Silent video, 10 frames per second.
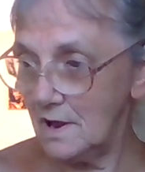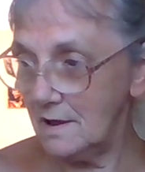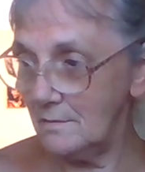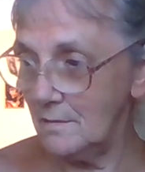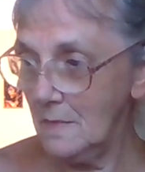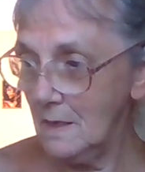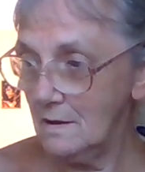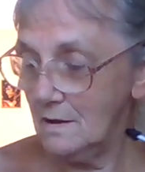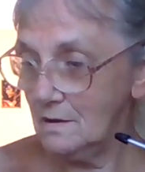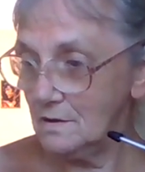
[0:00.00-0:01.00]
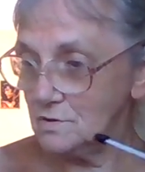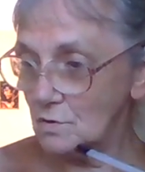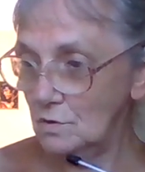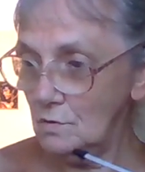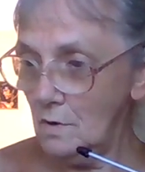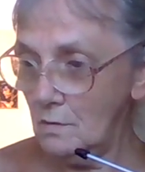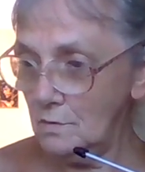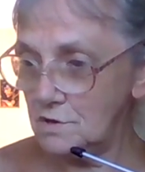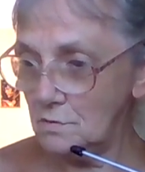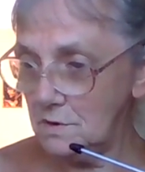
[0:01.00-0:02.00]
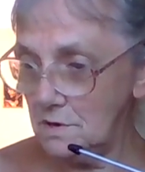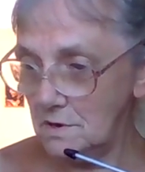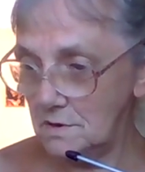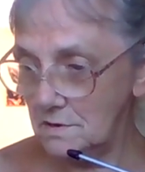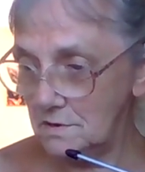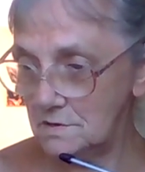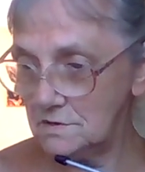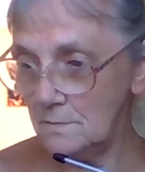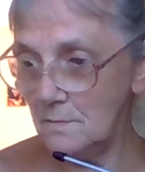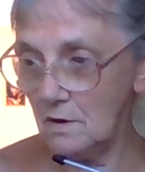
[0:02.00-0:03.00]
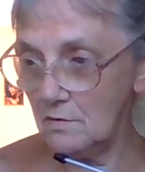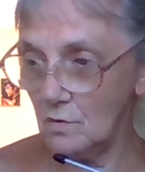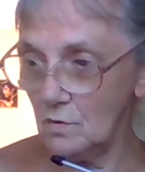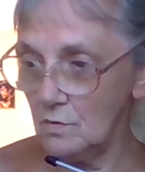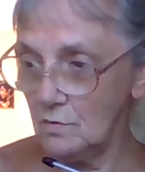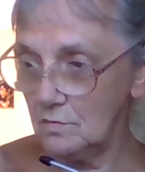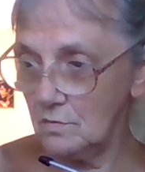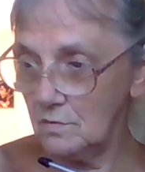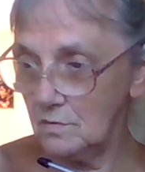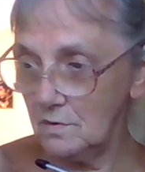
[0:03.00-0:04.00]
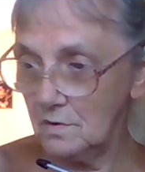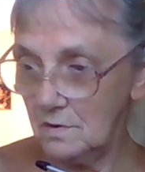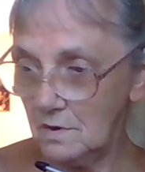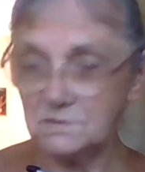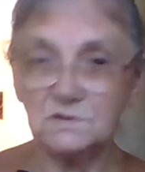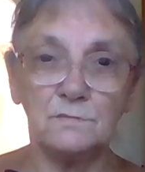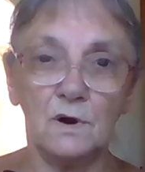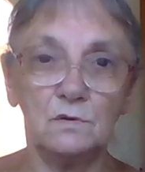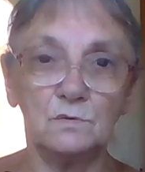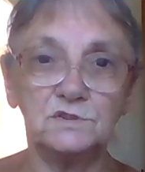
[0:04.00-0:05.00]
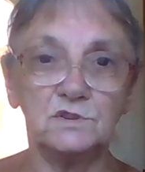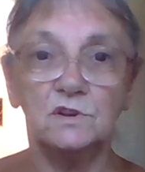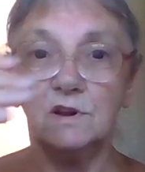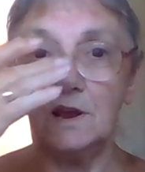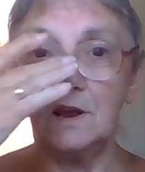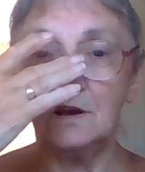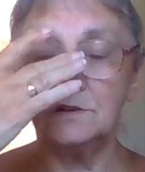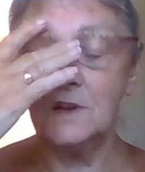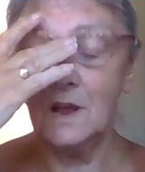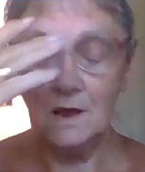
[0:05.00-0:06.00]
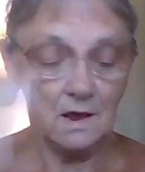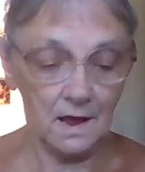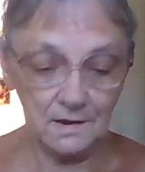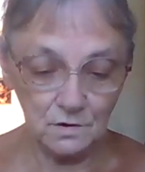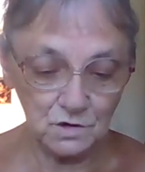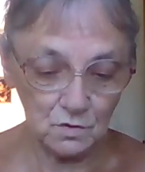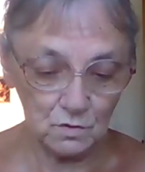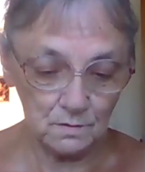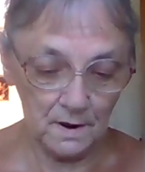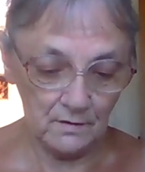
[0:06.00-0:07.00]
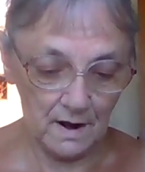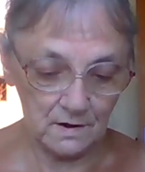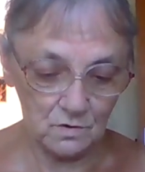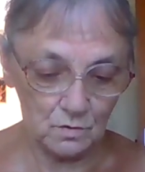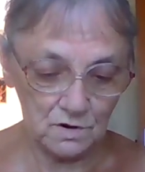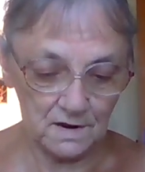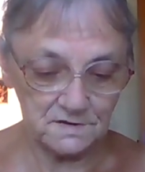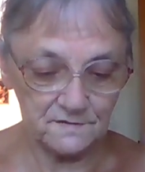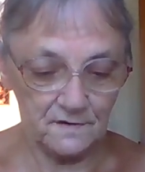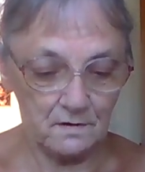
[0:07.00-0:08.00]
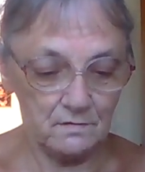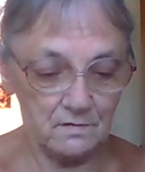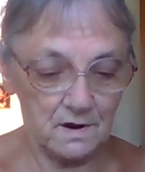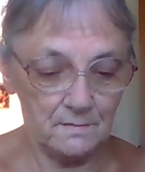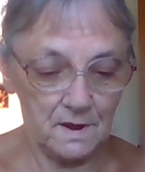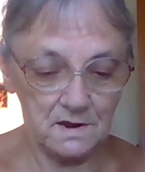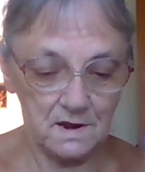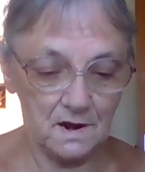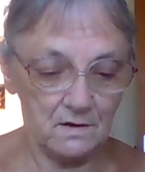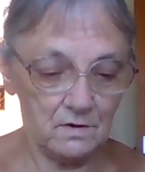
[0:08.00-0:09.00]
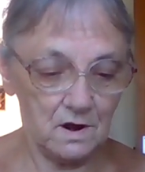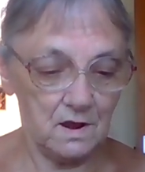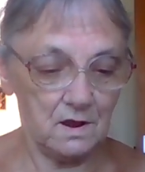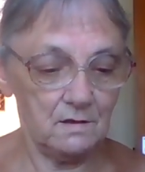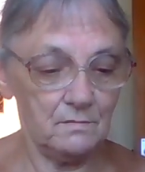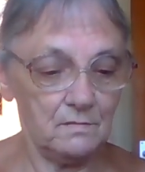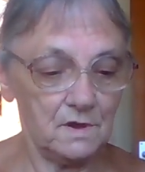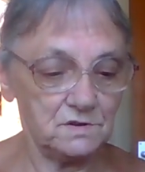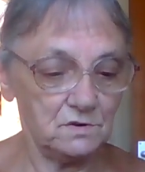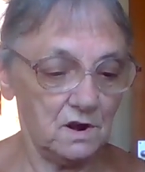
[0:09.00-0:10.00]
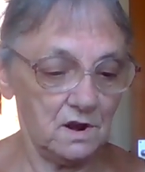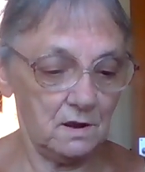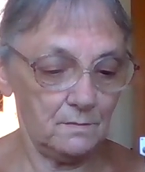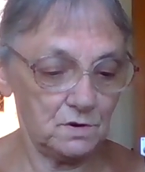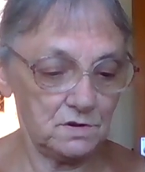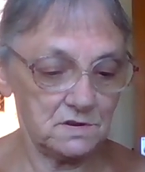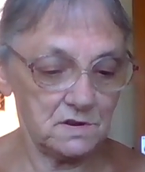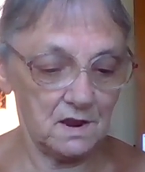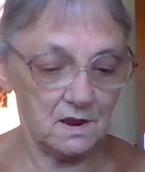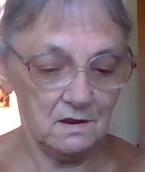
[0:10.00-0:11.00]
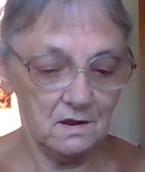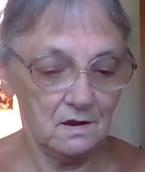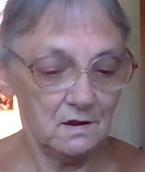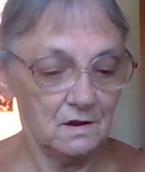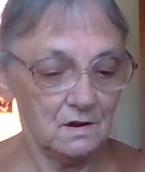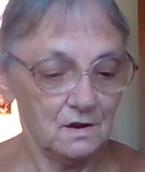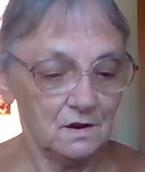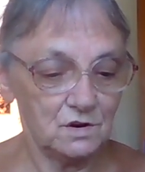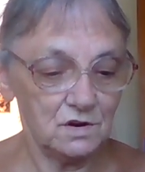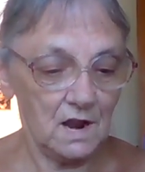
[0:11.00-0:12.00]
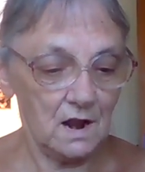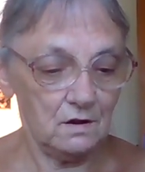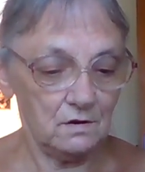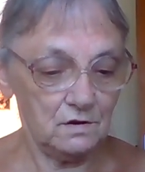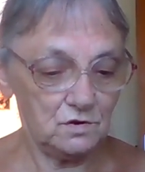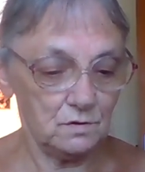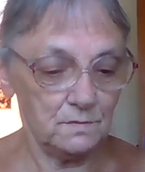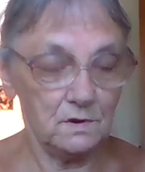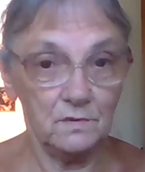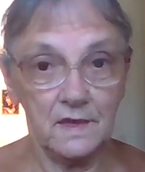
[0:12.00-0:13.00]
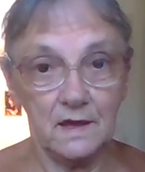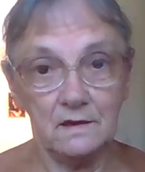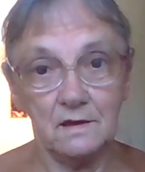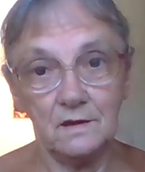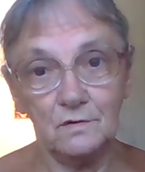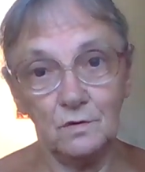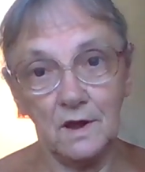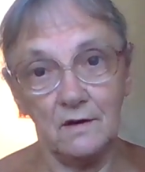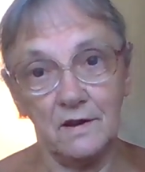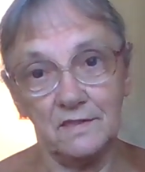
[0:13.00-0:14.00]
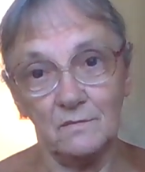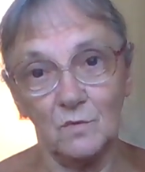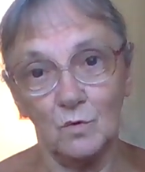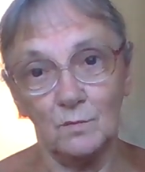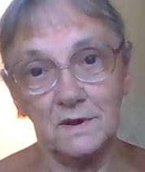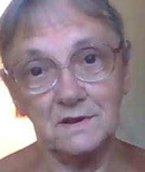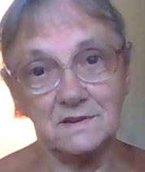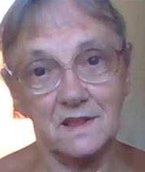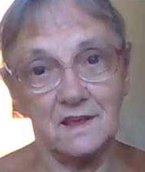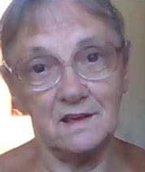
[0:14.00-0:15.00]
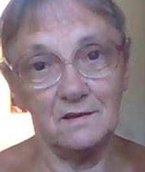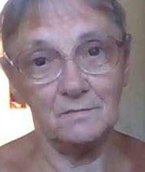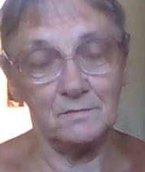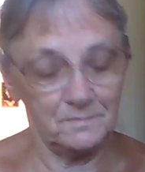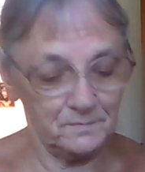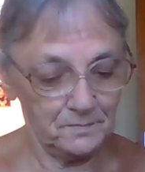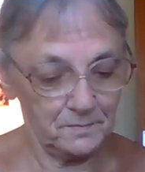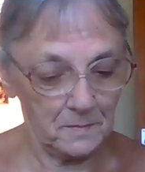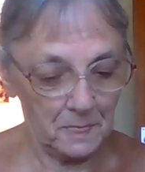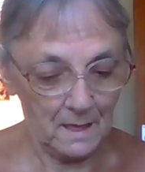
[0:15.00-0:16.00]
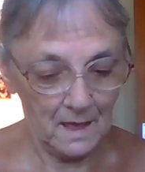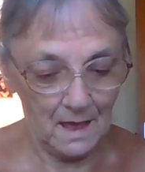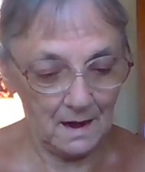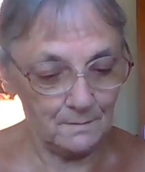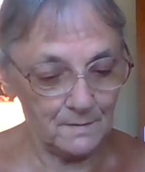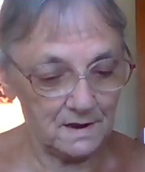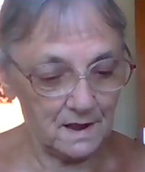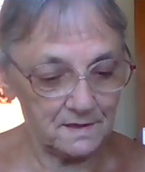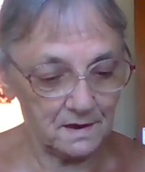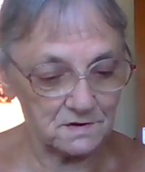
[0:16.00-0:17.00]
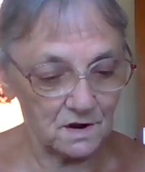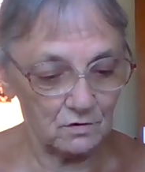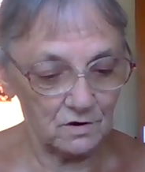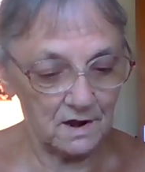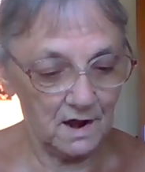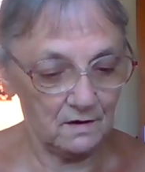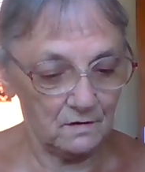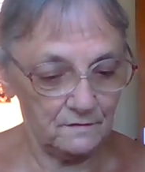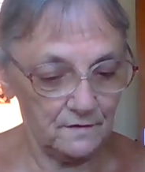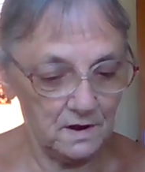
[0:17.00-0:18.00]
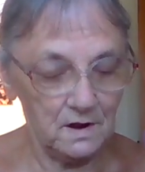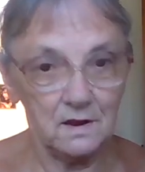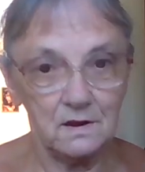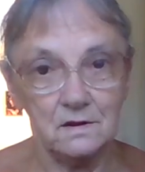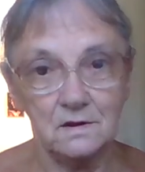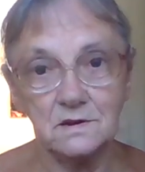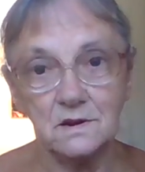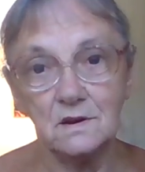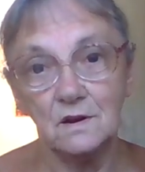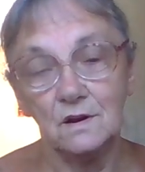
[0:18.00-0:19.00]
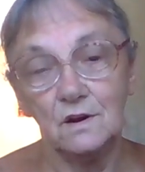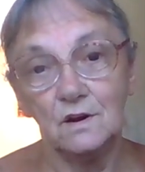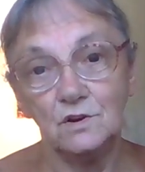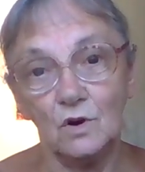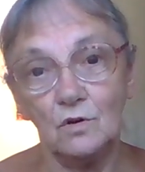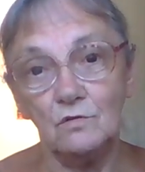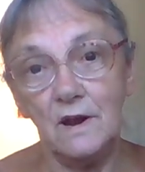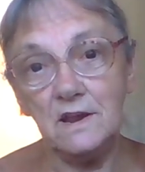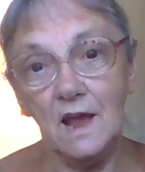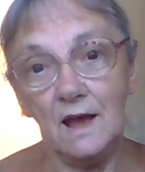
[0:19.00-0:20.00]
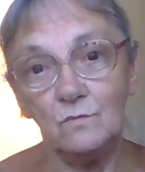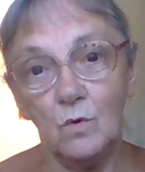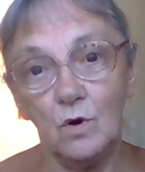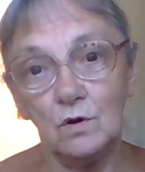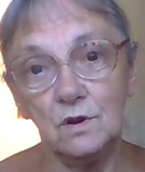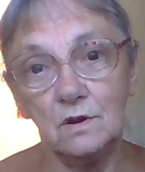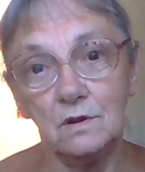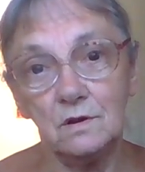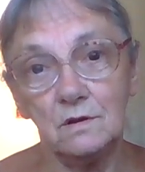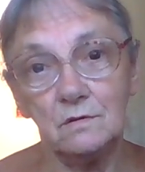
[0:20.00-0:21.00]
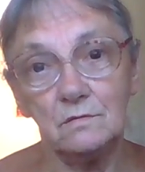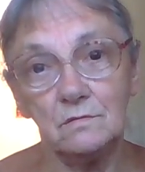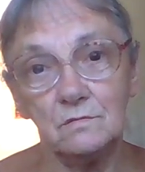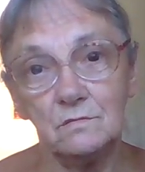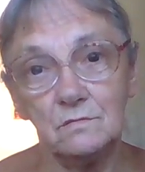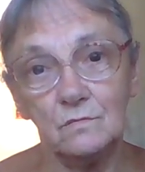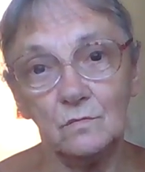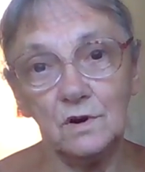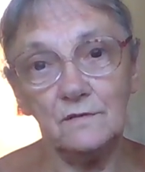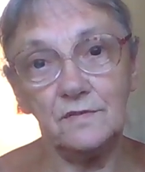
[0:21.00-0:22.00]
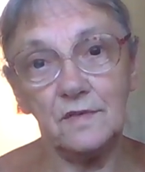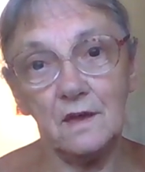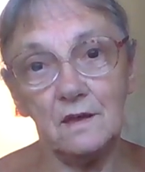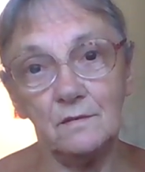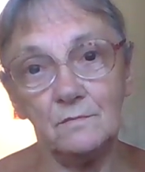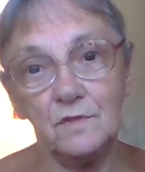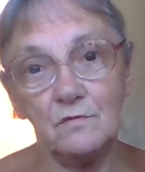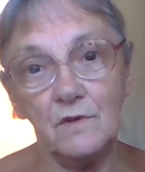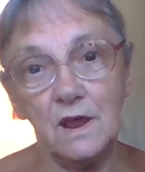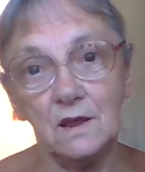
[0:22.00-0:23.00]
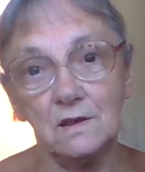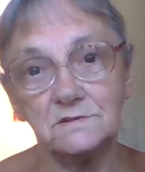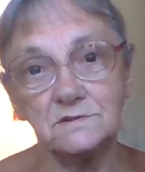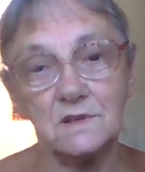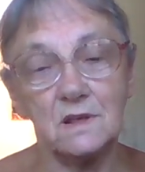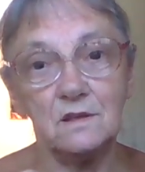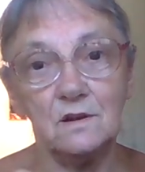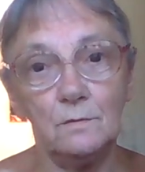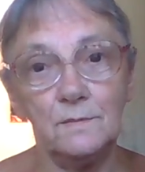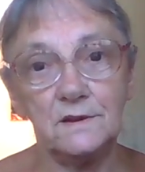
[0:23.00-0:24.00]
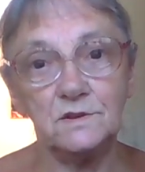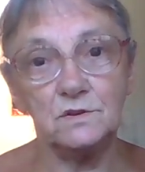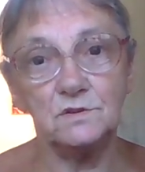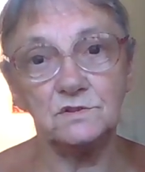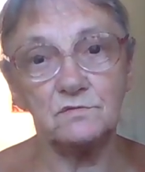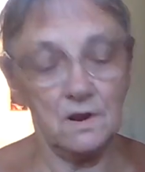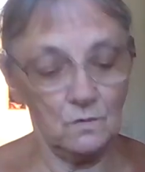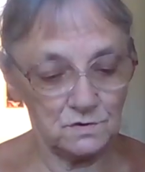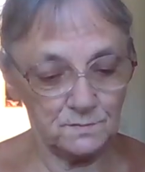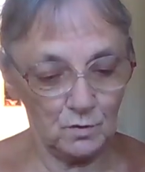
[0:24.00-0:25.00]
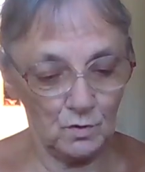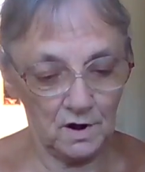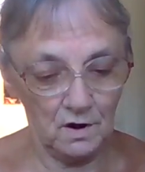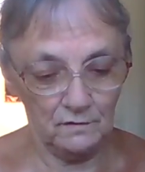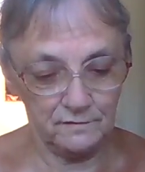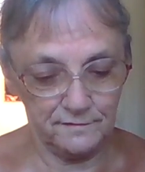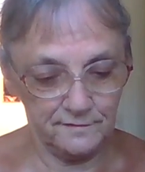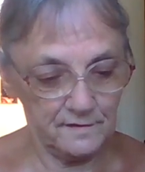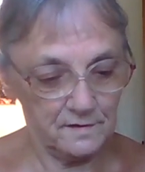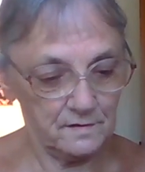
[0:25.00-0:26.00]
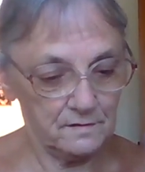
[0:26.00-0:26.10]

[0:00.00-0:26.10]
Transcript: But I don't know what we're doing tomorrow. Not tomorrow, Sunday, because I usually go to my granddaughter's for my dinner on Sunday, but she's had a lot of trouble with a cooker at the moment. Element I think's gone in her oven, and she already had one of the rings, the knob that turns the ring, was broken off,